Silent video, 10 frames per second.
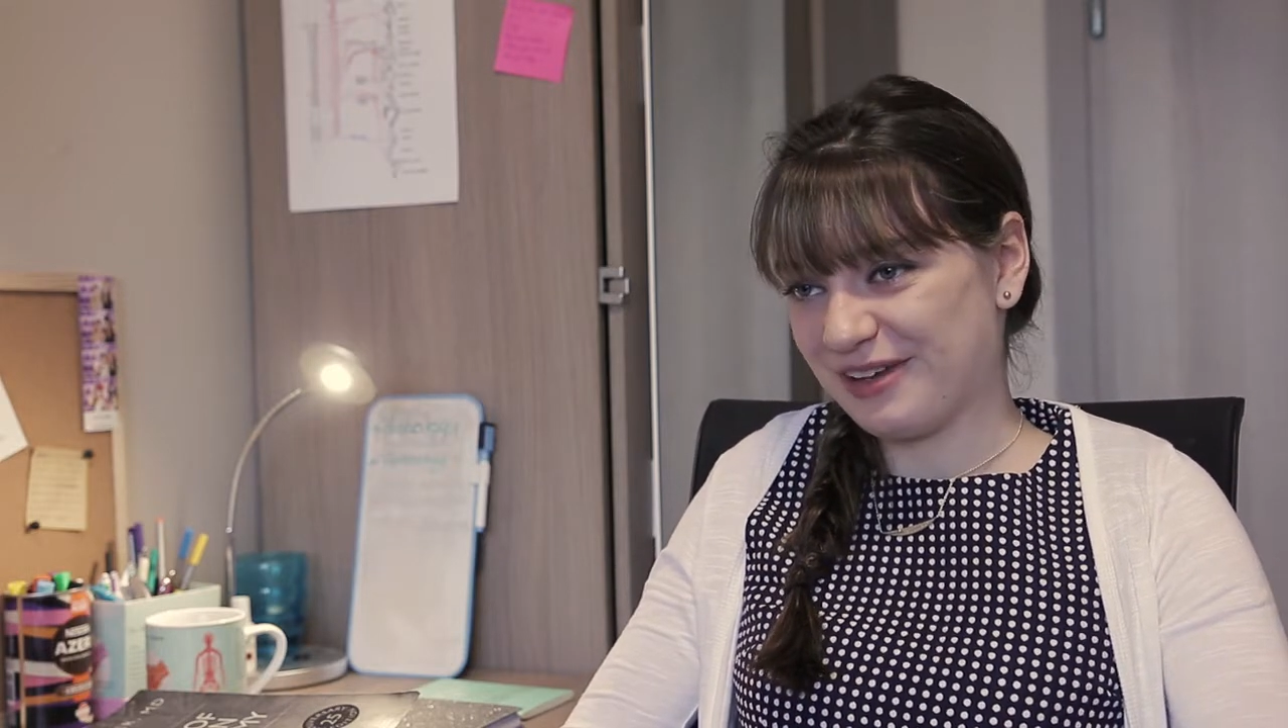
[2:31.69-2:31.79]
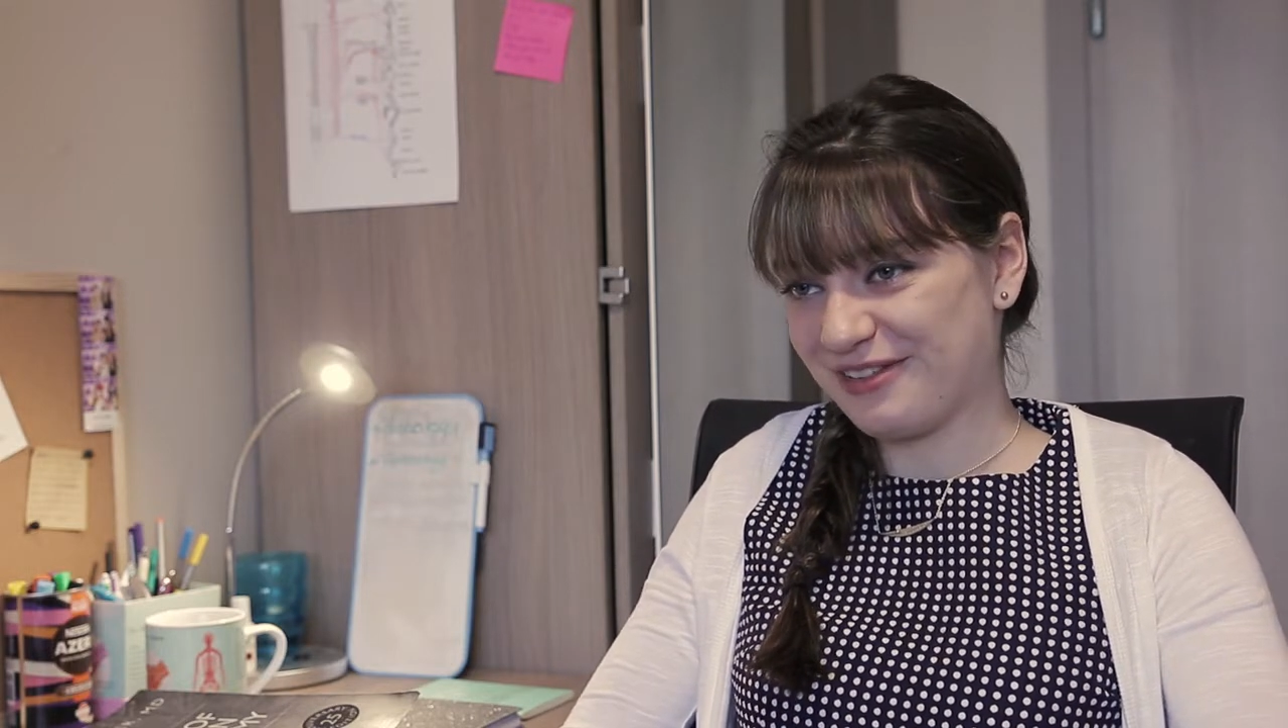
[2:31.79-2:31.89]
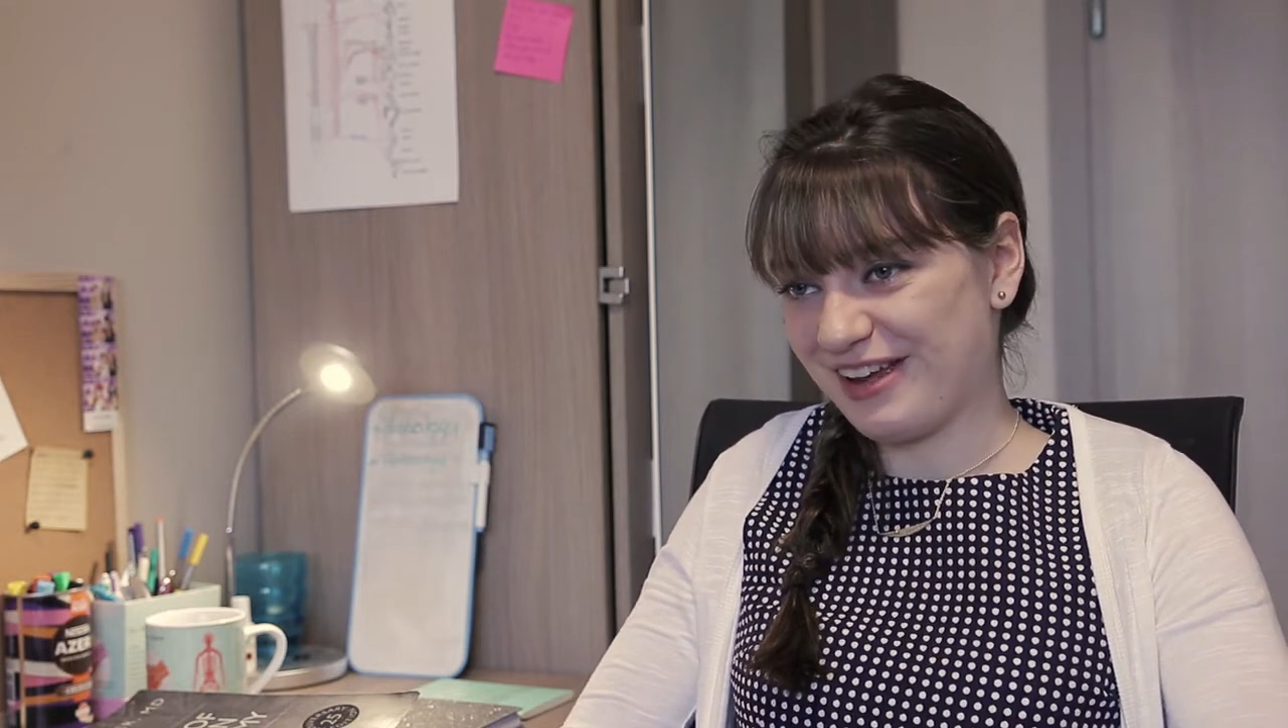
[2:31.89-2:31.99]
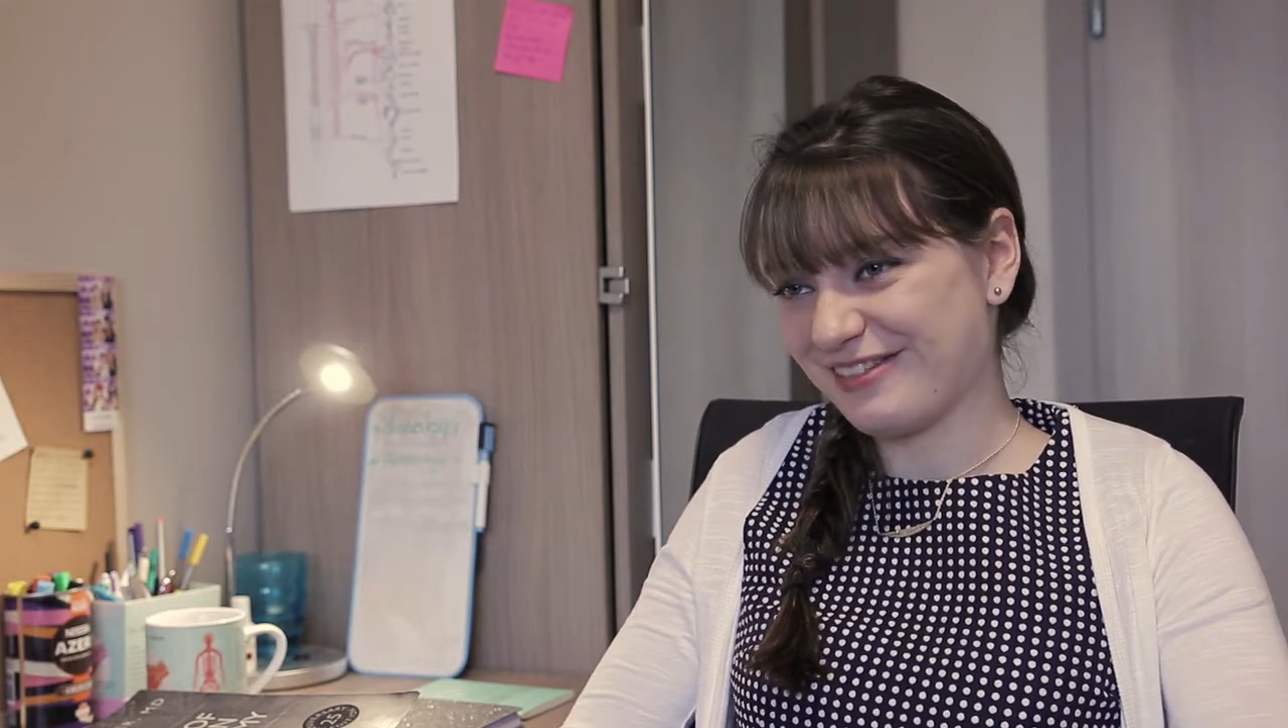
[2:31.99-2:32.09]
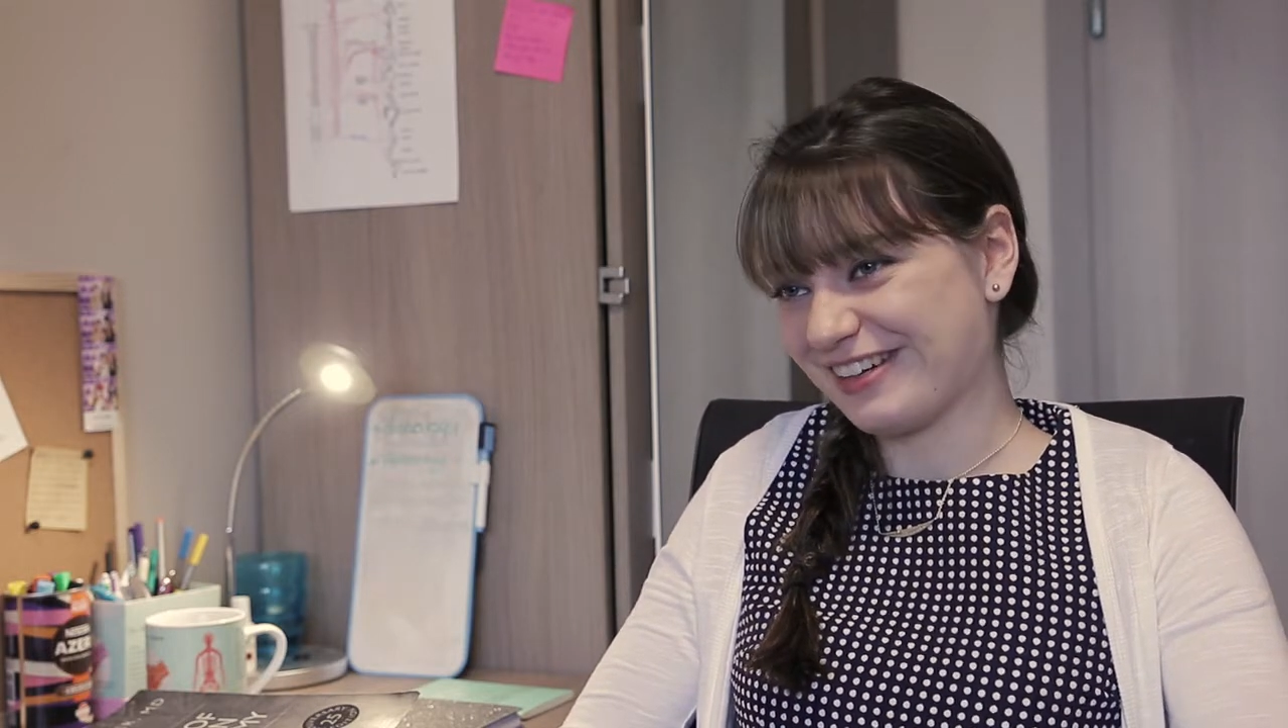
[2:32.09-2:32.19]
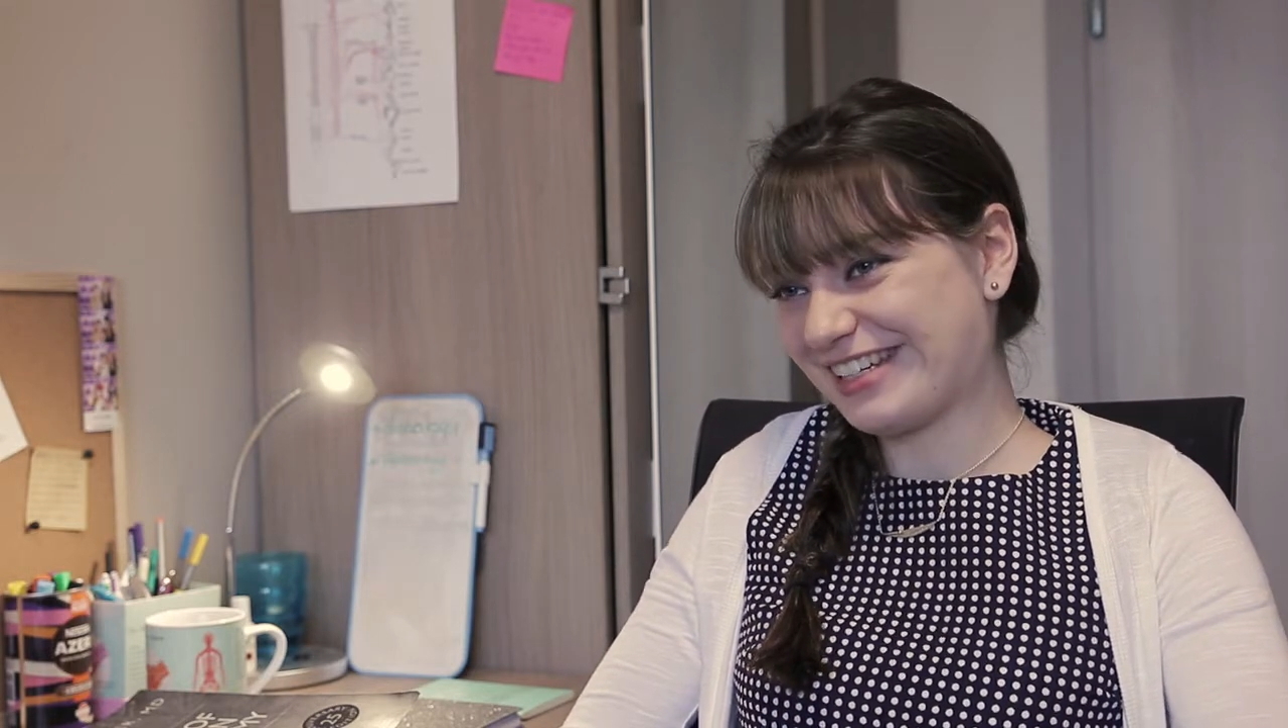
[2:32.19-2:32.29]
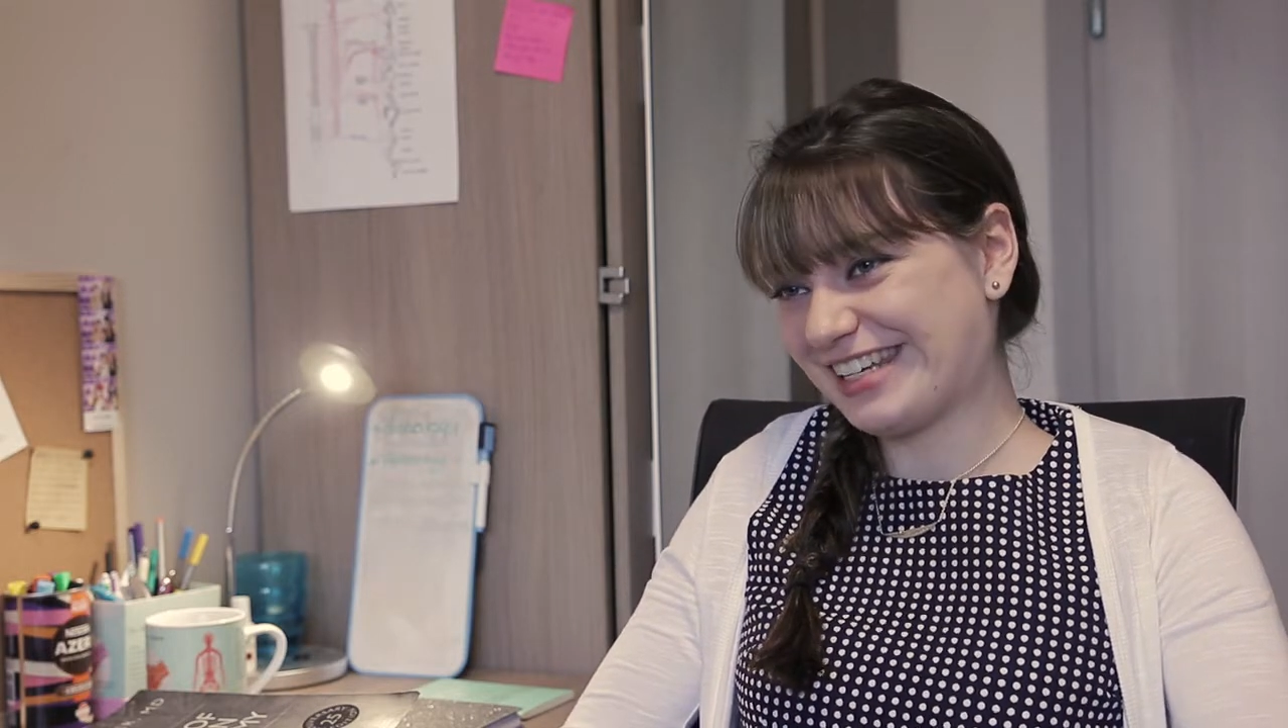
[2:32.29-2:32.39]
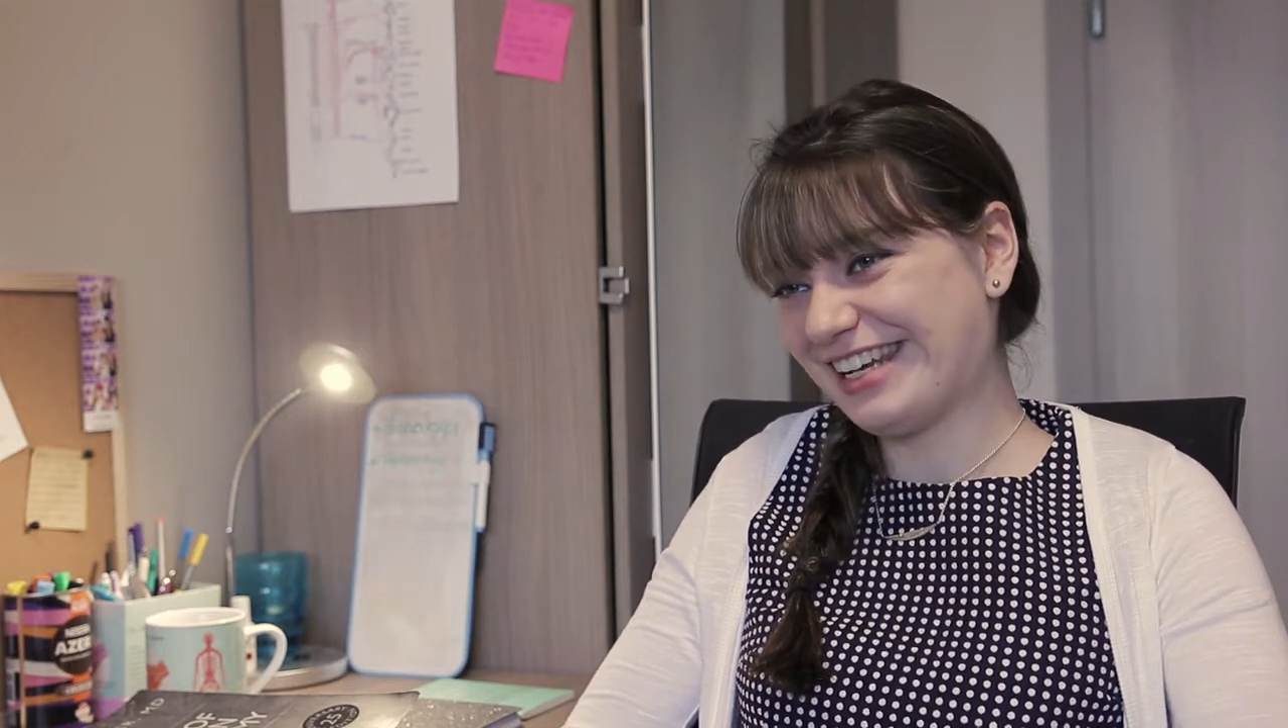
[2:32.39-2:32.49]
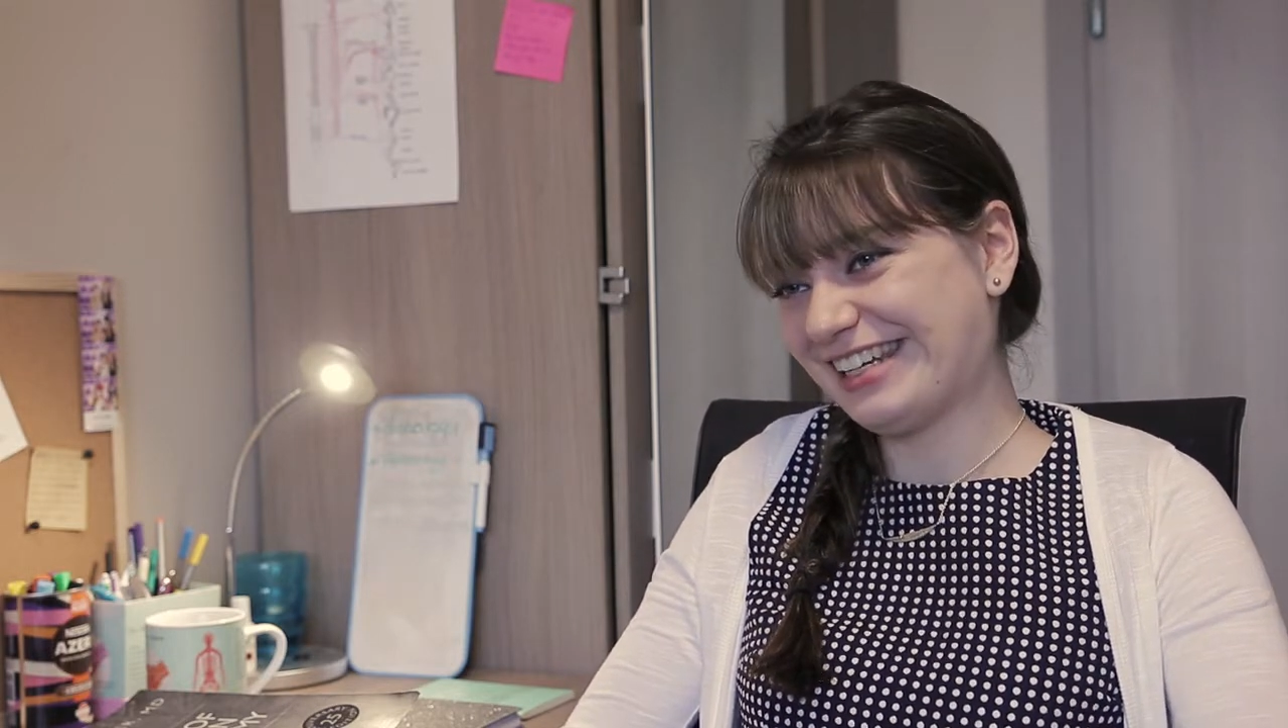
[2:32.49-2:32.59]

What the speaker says: a favorite.